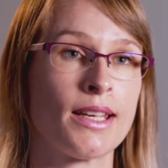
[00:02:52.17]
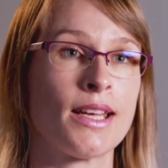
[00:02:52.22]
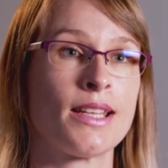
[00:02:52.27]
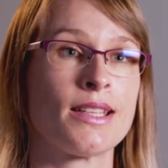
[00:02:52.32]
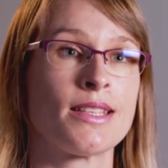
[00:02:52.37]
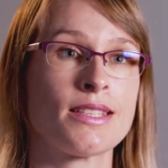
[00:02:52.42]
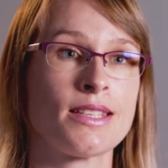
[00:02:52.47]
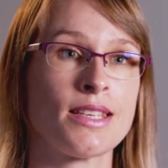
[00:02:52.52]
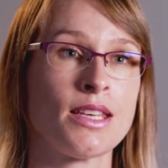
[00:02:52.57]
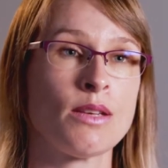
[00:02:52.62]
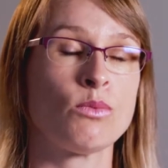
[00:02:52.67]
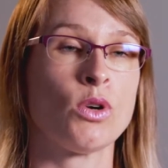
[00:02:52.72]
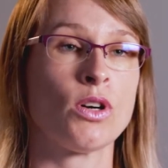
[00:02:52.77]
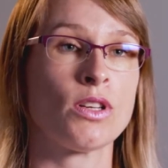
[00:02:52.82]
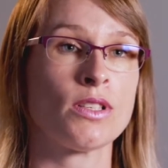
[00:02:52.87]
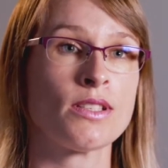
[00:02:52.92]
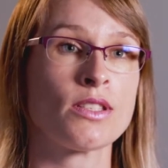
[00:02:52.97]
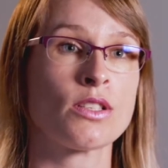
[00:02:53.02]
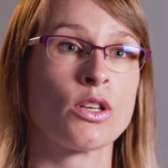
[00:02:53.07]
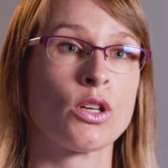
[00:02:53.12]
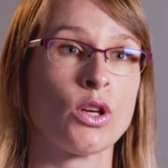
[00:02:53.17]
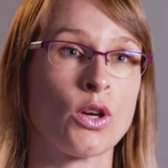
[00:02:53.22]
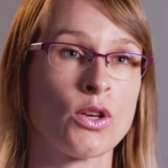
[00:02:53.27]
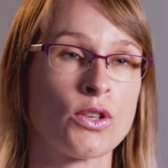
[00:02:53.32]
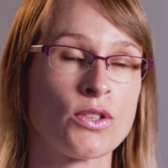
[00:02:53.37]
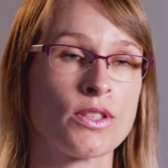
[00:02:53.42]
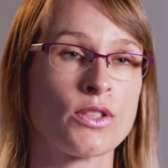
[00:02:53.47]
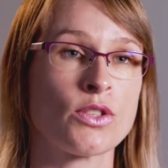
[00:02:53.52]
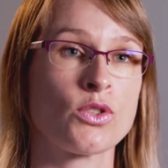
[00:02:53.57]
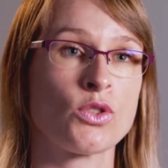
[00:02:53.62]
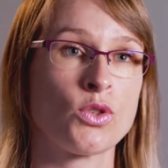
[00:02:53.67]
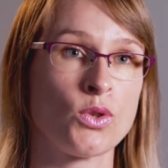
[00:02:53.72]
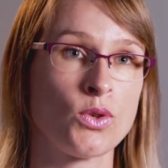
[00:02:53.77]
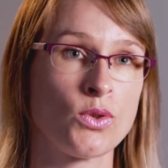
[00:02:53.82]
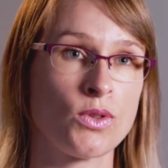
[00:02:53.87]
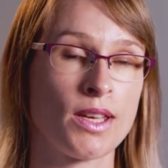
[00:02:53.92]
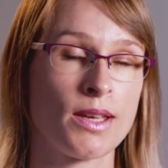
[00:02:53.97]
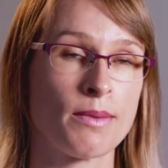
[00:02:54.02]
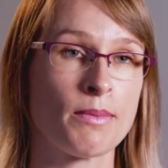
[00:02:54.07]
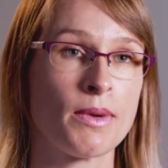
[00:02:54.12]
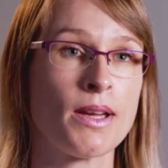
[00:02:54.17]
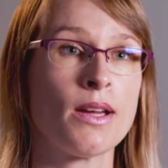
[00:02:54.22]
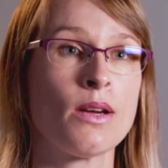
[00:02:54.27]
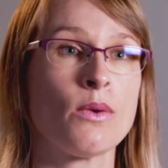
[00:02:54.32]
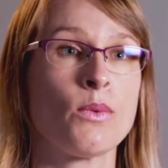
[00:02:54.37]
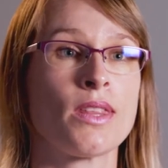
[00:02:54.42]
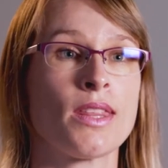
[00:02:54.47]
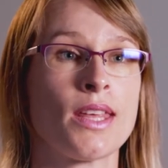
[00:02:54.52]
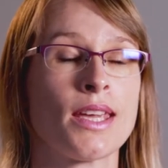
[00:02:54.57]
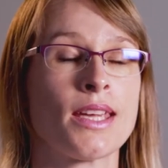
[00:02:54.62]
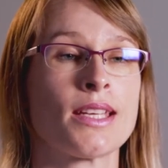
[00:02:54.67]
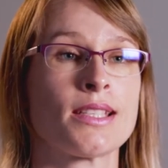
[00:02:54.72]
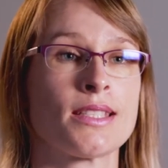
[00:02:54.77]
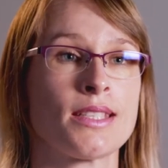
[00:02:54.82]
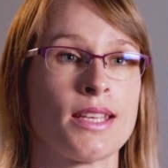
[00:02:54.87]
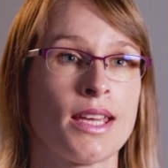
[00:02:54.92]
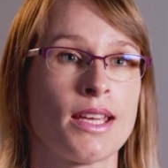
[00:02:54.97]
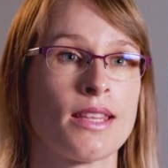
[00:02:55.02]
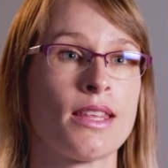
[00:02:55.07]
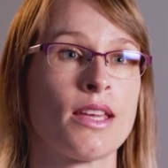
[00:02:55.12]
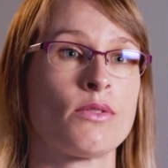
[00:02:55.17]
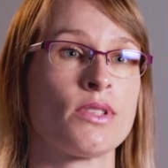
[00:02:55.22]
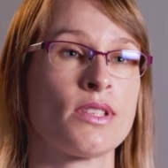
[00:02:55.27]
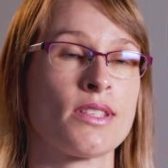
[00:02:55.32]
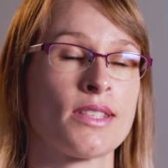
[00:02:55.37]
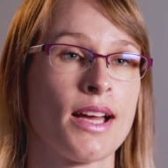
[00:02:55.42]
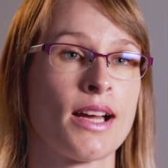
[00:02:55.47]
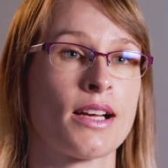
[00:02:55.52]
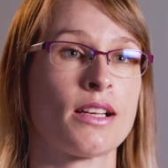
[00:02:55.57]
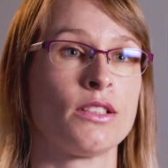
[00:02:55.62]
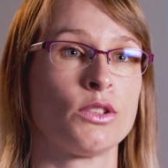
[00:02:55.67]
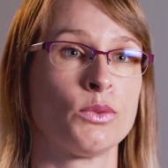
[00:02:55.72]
and see what is closest to them where they can take their recycled